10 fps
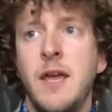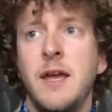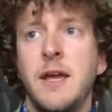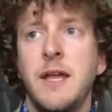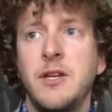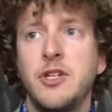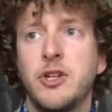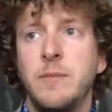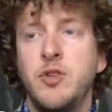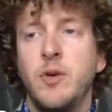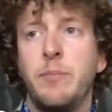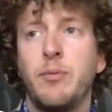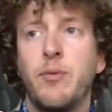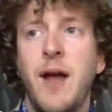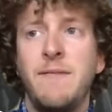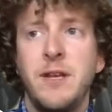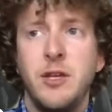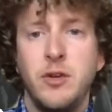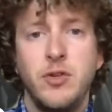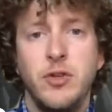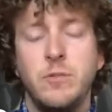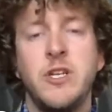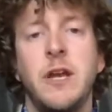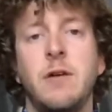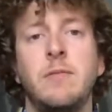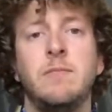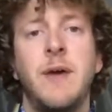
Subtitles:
Can I stream to a private YouTube channel?